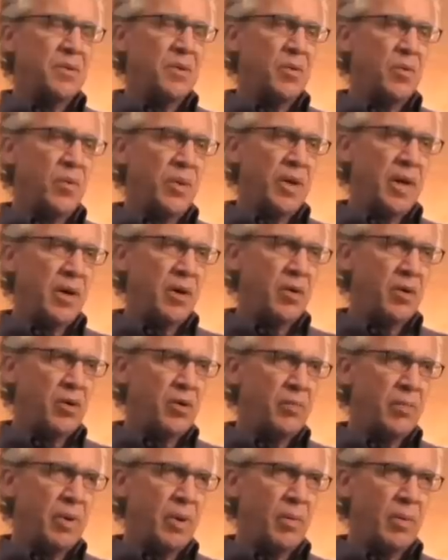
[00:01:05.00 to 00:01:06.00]
so when I
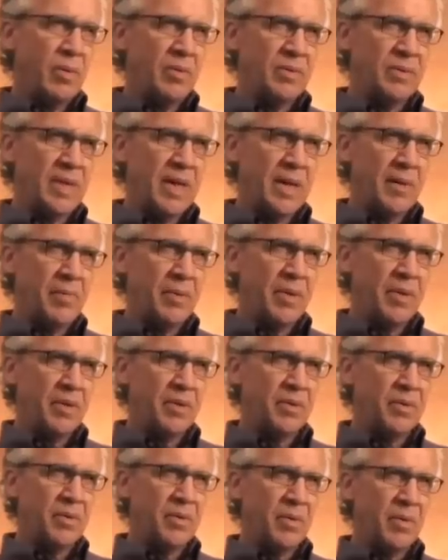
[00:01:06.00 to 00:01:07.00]
heard about what was happening
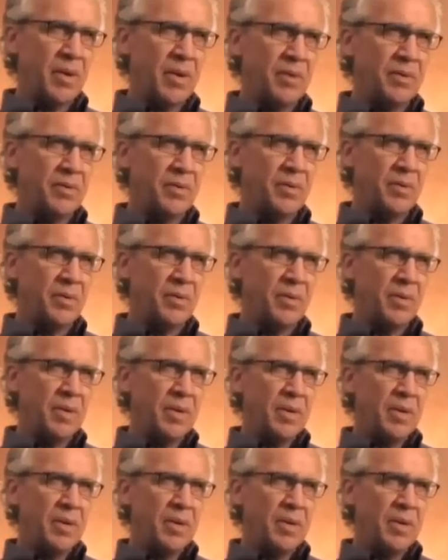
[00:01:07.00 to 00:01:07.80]
in Toronto,